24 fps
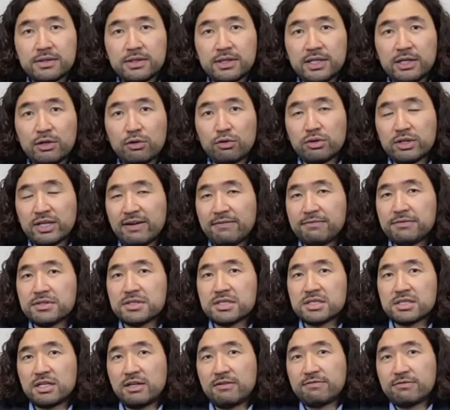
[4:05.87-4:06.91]
You don't have to
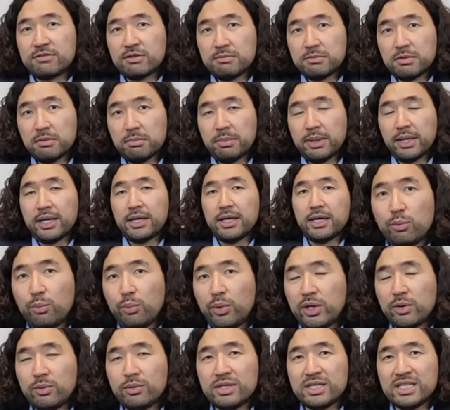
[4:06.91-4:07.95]
start from the beginning.
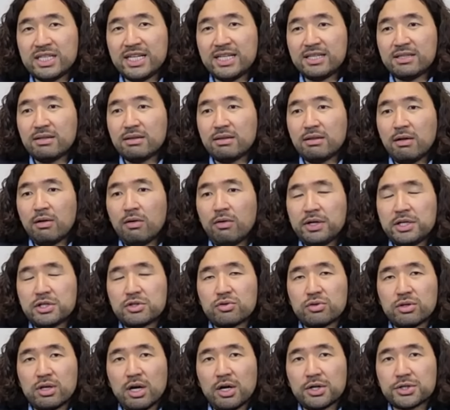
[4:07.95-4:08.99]
We don't need long
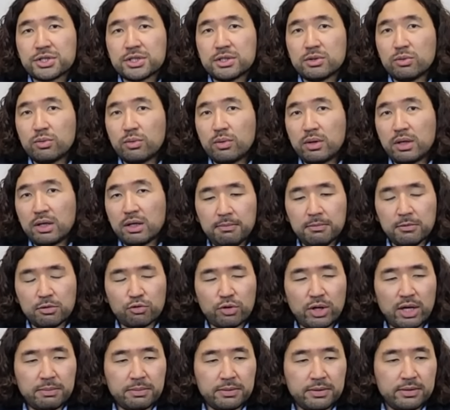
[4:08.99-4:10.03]
introduction or
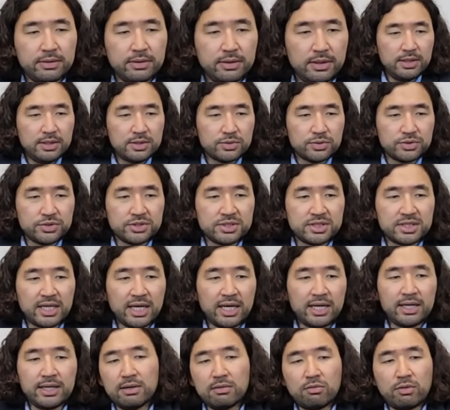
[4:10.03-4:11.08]
grabber. So just
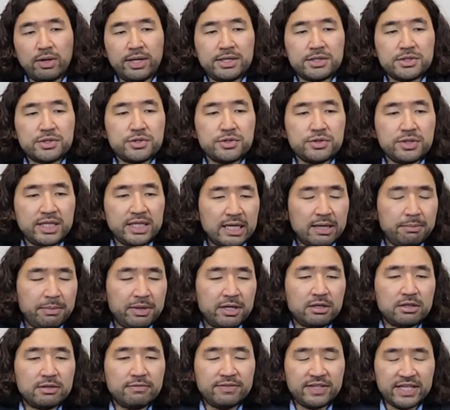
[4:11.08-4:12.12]
get it right to the
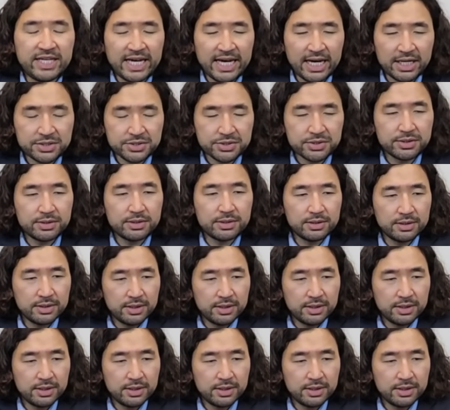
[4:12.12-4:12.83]
middle of the action.